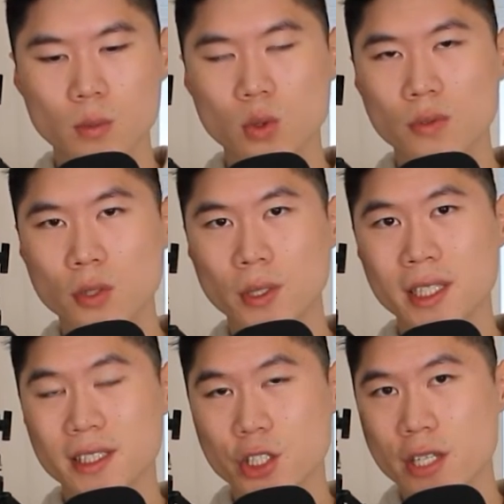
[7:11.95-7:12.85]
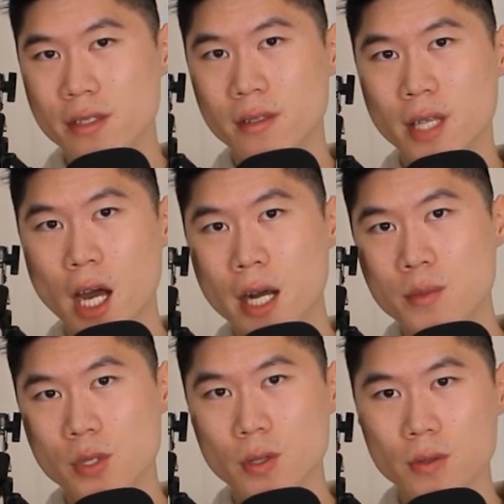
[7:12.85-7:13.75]
moved to an adjacent time
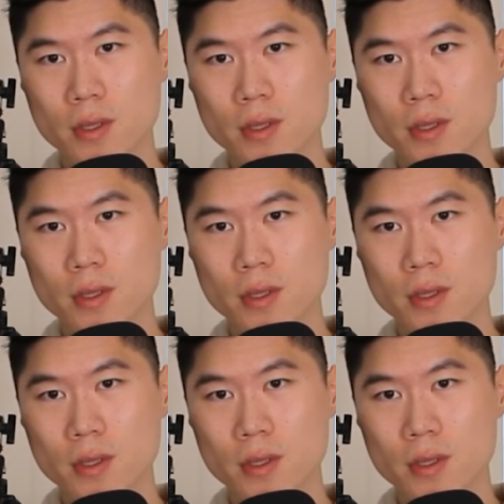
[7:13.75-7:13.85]
zone